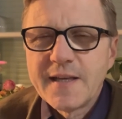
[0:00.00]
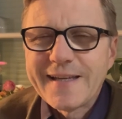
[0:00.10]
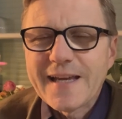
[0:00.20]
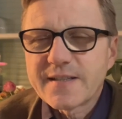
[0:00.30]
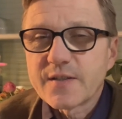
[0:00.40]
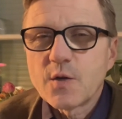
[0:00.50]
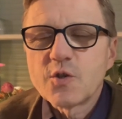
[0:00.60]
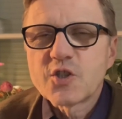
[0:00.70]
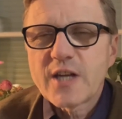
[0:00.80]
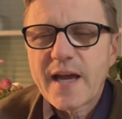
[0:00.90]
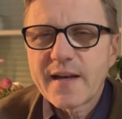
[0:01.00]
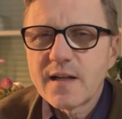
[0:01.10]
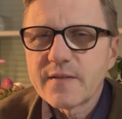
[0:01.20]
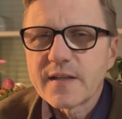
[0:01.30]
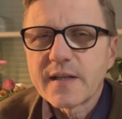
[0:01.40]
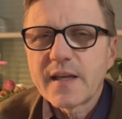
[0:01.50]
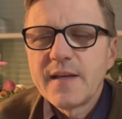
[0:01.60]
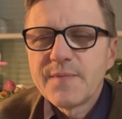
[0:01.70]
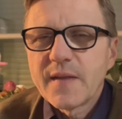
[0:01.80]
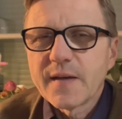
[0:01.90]
He has his own channel, the
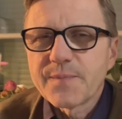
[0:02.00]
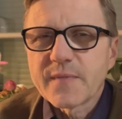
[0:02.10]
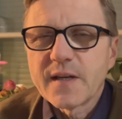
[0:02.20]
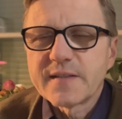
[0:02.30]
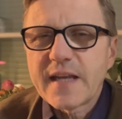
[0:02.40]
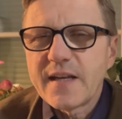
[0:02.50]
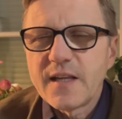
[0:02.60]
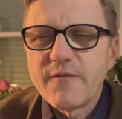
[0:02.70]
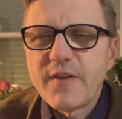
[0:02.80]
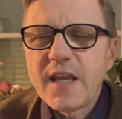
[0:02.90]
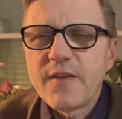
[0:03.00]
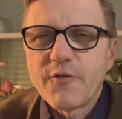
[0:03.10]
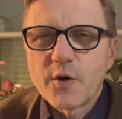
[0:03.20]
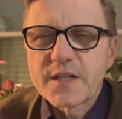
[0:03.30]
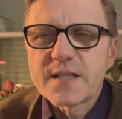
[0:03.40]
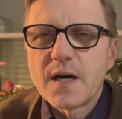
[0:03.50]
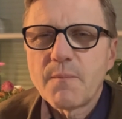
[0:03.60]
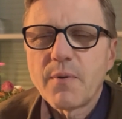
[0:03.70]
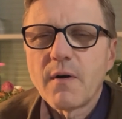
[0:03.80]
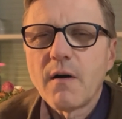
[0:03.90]
um, Daily V, for
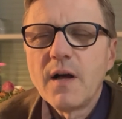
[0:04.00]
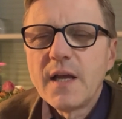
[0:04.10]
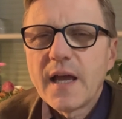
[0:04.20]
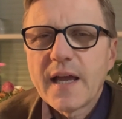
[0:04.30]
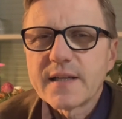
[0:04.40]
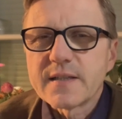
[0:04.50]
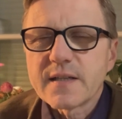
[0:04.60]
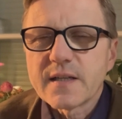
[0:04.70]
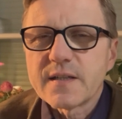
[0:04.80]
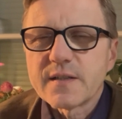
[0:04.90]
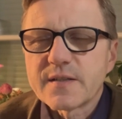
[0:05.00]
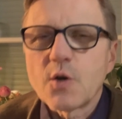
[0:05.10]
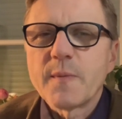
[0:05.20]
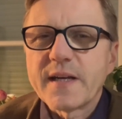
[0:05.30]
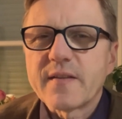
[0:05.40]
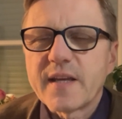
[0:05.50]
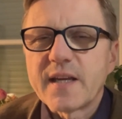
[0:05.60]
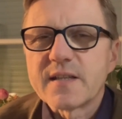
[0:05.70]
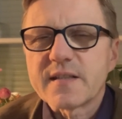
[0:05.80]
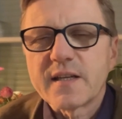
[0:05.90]
example, and uh, uh so many
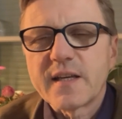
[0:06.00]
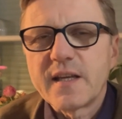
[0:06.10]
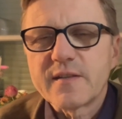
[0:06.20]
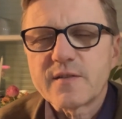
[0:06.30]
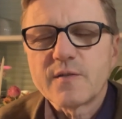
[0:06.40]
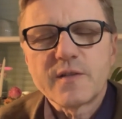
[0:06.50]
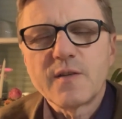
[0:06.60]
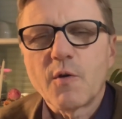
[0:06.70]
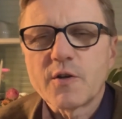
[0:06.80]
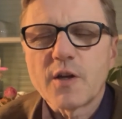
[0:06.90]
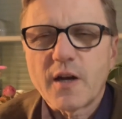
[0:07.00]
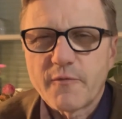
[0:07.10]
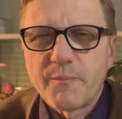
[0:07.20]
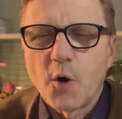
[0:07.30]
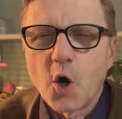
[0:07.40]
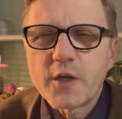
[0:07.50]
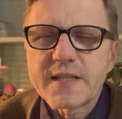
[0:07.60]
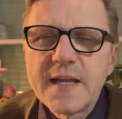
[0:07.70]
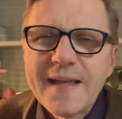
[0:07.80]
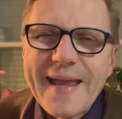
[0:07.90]
things. Uh, he, he wrote a lot of books.